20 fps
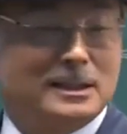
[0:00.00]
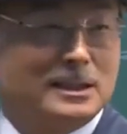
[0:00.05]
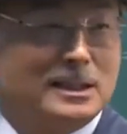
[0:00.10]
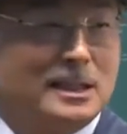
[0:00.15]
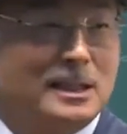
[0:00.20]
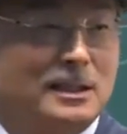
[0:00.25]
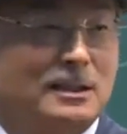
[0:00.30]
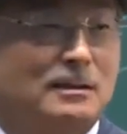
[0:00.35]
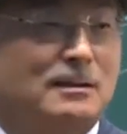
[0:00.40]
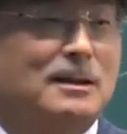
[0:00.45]

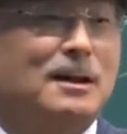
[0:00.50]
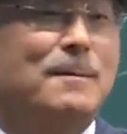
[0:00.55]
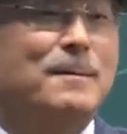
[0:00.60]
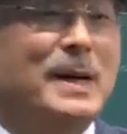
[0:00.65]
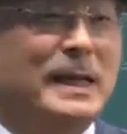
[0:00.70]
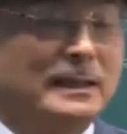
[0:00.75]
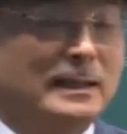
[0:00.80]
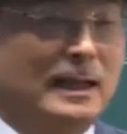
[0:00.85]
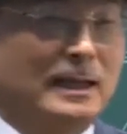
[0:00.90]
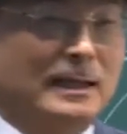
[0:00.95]
Many
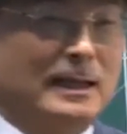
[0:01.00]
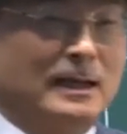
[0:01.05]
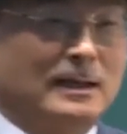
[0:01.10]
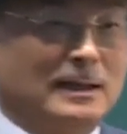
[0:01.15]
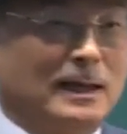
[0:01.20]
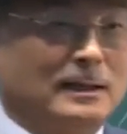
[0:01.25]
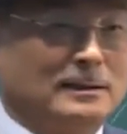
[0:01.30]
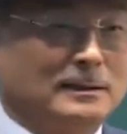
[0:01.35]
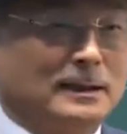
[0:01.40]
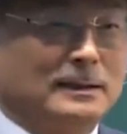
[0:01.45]
of you have
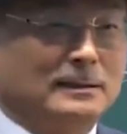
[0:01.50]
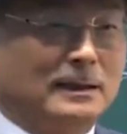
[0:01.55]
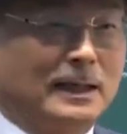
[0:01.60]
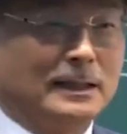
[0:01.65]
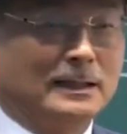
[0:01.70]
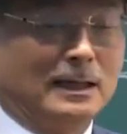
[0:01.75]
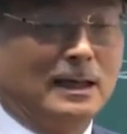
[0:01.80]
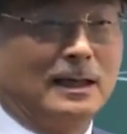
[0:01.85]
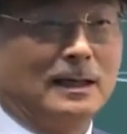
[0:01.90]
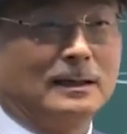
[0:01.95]
gone through
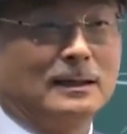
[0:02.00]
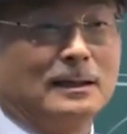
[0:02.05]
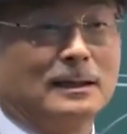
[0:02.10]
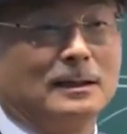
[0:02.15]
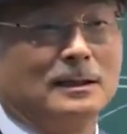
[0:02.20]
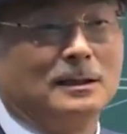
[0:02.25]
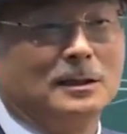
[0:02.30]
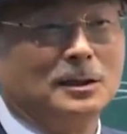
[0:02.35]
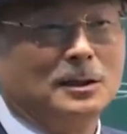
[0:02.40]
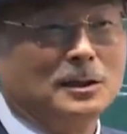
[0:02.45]
such an
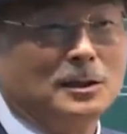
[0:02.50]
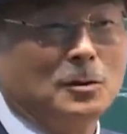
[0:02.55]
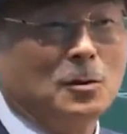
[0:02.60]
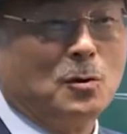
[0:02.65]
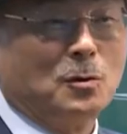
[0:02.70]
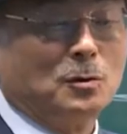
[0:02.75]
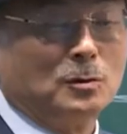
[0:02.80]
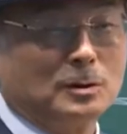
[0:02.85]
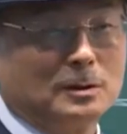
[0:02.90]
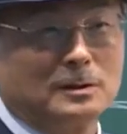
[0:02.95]
education
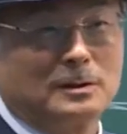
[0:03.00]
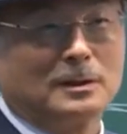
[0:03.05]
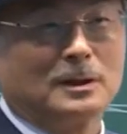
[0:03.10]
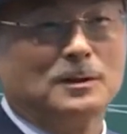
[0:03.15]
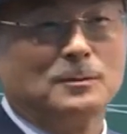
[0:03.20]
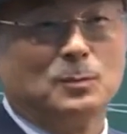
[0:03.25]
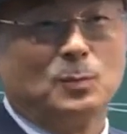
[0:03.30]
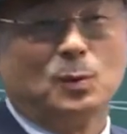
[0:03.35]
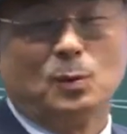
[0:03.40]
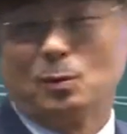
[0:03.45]

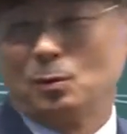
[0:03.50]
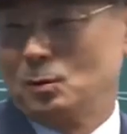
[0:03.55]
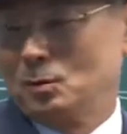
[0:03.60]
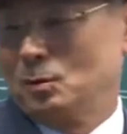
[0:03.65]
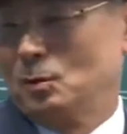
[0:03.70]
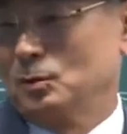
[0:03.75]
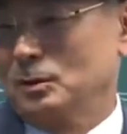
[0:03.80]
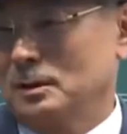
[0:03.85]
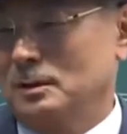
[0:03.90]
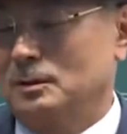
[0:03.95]
system.
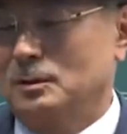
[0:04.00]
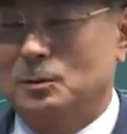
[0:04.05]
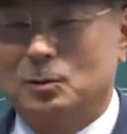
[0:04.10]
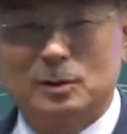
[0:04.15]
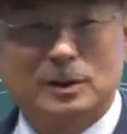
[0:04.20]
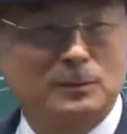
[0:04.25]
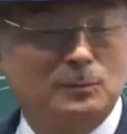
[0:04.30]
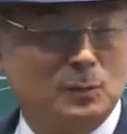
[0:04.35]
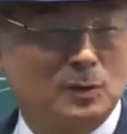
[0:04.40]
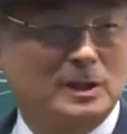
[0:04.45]
It's
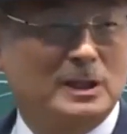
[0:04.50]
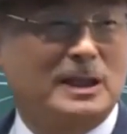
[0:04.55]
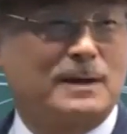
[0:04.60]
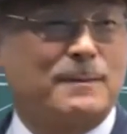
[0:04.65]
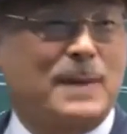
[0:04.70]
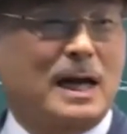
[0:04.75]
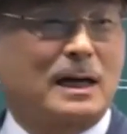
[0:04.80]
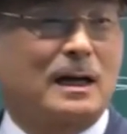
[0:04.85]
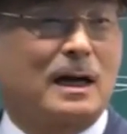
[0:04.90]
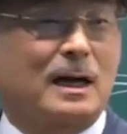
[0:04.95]

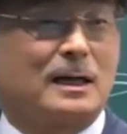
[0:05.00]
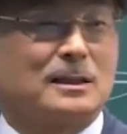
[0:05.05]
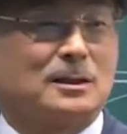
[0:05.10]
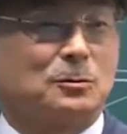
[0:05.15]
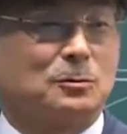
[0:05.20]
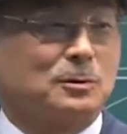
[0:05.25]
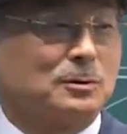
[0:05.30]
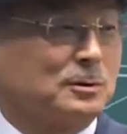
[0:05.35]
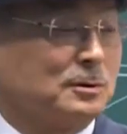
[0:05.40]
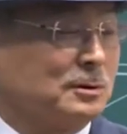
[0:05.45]
ridiculous.
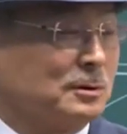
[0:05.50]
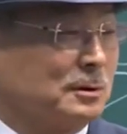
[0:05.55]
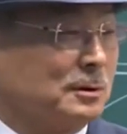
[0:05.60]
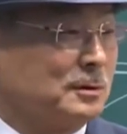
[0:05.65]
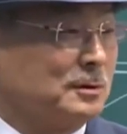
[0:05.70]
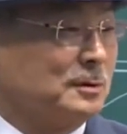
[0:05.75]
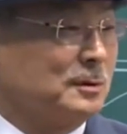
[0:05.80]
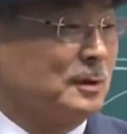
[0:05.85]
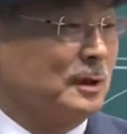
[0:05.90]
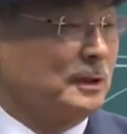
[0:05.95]

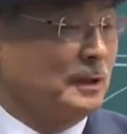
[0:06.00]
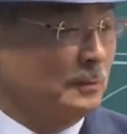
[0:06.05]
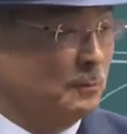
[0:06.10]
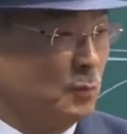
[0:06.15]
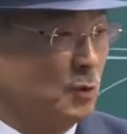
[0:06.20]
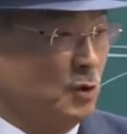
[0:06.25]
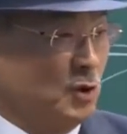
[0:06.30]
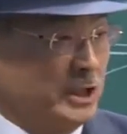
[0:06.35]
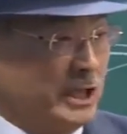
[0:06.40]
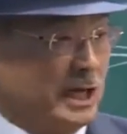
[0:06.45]
So
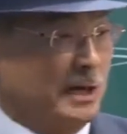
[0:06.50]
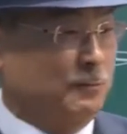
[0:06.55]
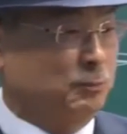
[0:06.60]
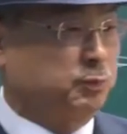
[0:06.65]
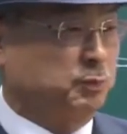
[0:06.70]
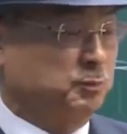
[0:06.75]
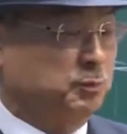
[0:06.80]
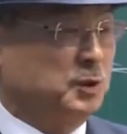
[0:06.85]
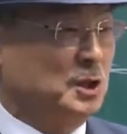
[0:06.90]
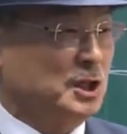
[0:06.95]
when you face a
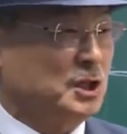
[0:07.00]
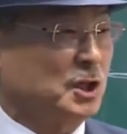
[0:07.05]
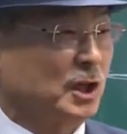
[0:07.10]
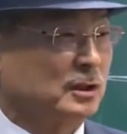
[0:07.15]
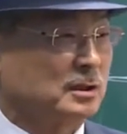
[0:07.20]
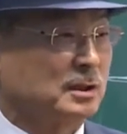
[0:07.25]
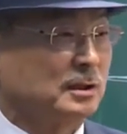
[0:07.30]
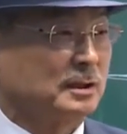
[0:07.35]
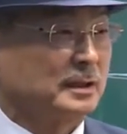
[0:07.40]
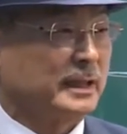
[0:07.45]

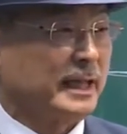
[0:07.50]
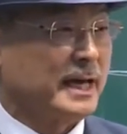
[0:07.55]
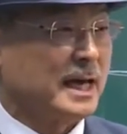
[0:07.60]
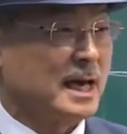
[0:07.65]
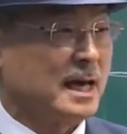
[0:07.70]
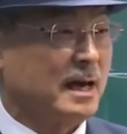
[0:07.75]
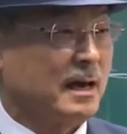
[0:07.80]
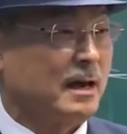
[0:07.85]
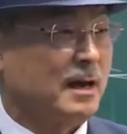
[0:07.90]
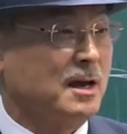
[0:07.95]
problem,
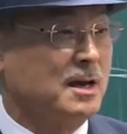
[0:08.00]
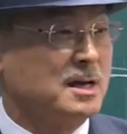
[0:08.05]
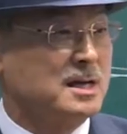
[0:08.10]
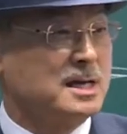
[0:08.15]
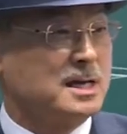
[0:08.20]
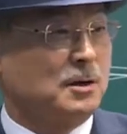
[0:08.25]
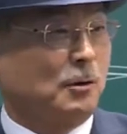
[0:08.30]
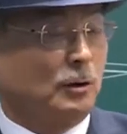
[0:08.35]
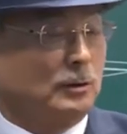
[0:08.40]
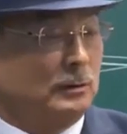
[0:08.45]

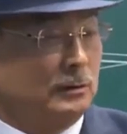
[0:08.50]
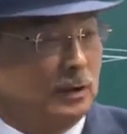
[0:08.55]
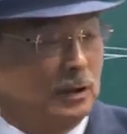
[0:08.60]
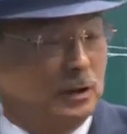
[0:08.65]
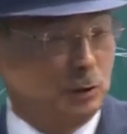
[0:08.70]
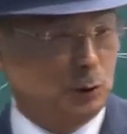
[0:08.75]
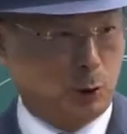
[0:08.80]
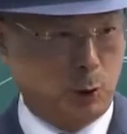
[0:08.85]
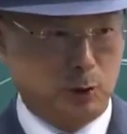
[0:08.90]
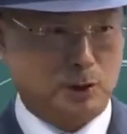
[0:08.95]
you're not
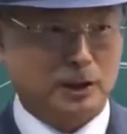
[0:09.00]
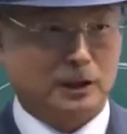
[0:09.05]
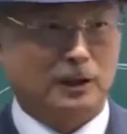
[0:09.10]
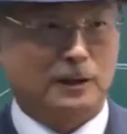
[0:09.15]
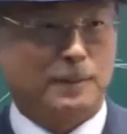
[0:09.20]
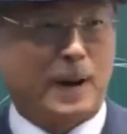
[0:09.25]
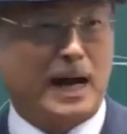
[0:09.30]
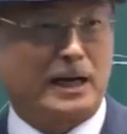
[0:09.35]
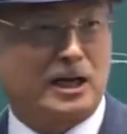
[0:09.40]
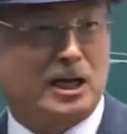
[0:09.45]

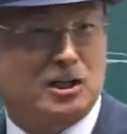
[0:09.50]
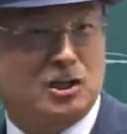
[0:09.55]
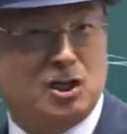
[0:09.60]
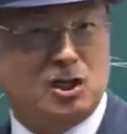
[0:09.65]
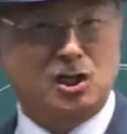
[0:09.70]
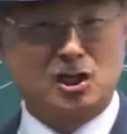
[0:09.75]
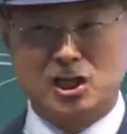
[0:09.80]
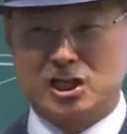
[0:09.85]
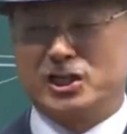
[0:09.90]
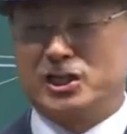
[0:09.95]
trained
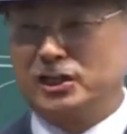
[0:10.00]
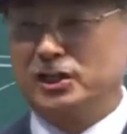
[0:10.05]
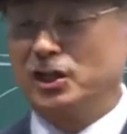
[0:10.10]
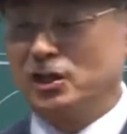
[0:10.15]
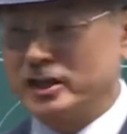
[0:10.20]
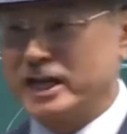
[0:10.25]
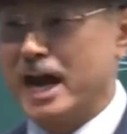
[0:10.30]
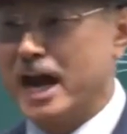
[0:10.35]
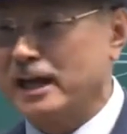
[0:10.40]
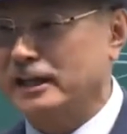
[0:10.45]
to think
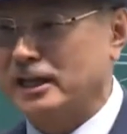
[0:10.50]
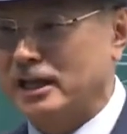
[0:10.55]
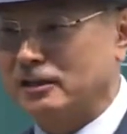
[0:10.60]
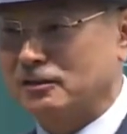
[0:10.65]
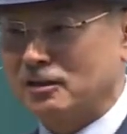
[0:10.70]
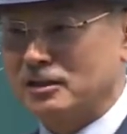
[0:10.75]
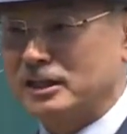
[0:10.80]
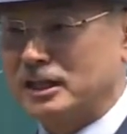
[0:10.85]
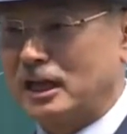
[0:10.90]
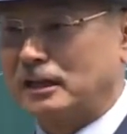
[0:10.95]
of a
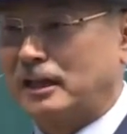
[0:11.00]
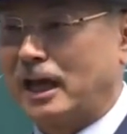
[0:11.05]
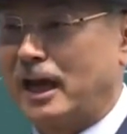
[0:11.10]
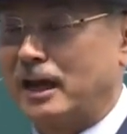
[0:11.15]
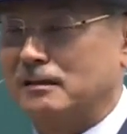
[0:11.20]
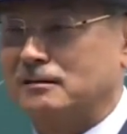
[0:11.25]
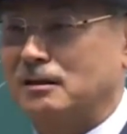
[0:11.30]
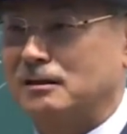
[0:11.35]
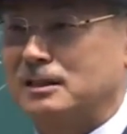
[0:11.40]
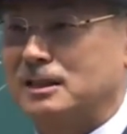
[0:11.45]
way to
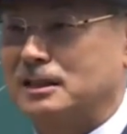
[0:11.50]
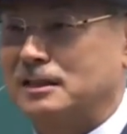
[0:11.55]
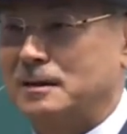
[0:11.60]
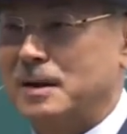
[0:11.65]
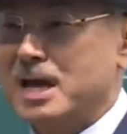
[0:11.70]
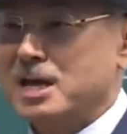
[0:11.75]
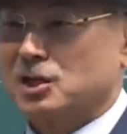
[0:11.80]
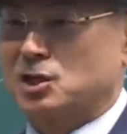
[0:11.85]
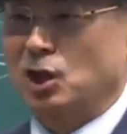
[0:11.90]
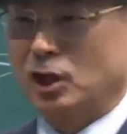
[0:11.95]
figure out how to